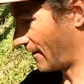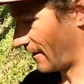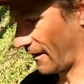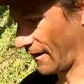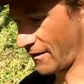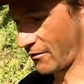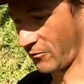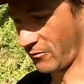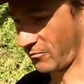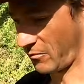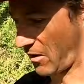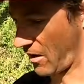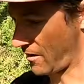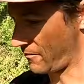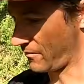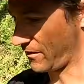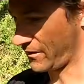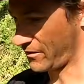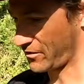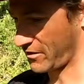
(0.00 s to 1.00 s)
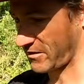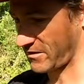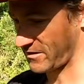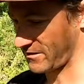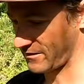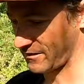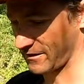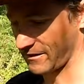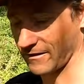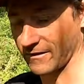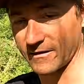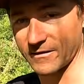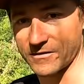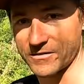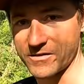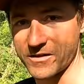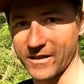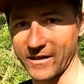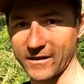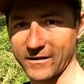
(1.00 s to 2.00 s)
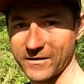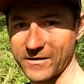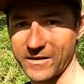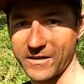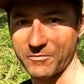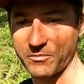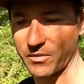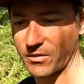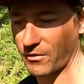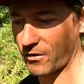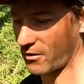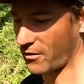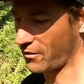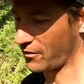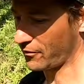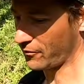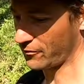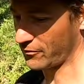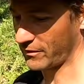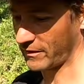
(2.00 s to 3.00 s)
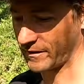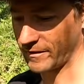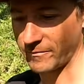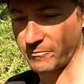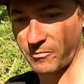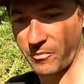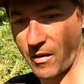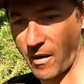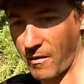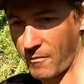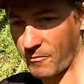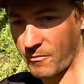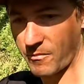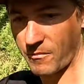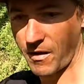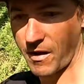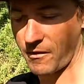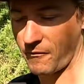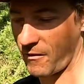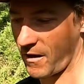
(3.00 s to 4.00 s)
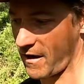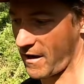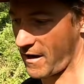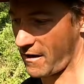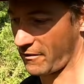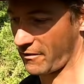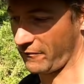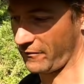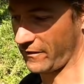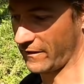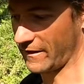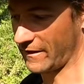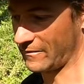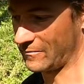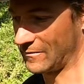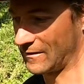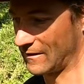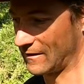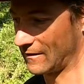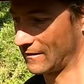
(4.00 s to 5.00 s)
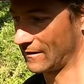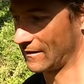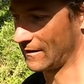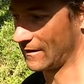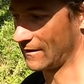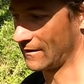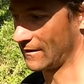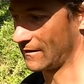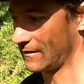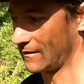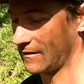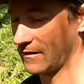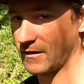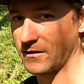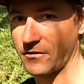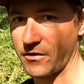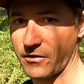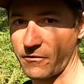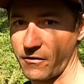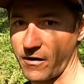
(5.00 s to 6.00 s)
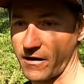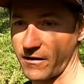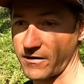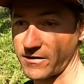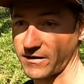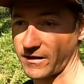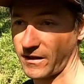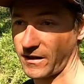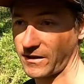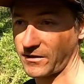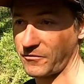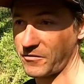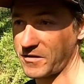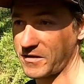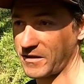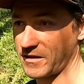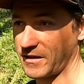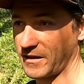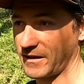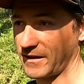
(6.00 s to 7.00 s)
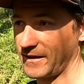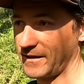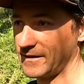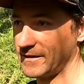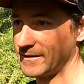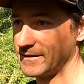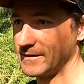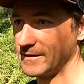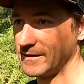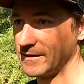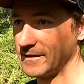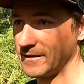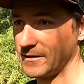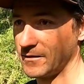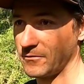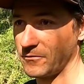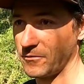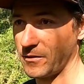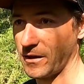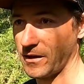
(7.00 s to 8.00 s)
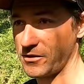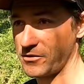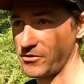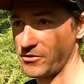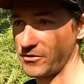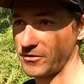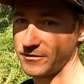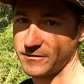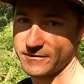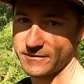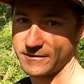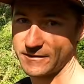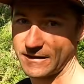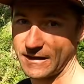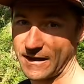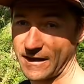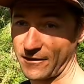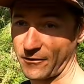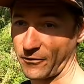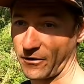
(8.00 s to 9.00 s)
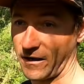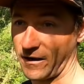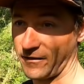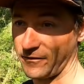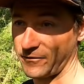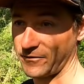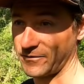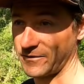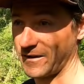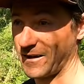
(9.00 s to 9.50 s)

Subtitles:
I could probably just dig a deeper hole and pump my way out of there, but that requires electricity, which I don't have.